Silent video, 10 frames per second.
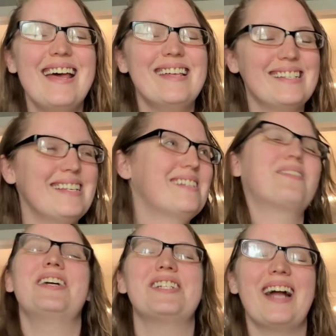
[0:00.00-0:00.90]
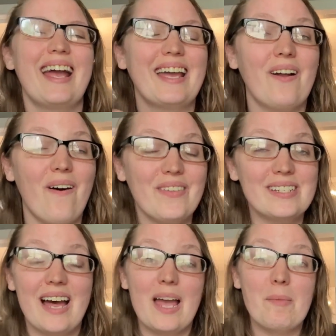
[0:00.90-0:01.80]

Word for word: This is a question I get all the time.